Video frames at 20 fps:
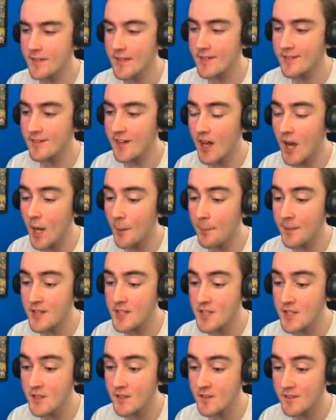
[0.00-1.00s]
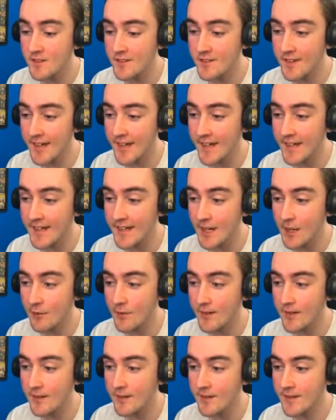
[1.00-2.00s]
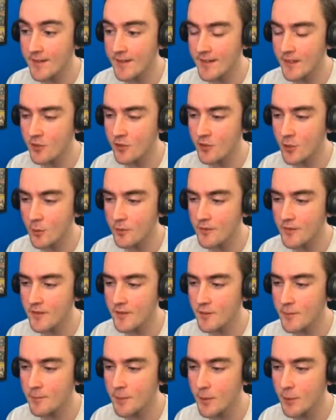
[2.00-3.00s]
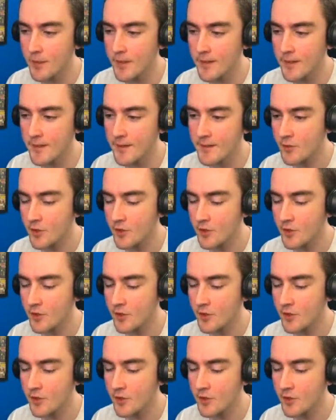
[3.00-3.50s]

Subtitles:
He has an RPG as his secondary. He thinks someone's in this building.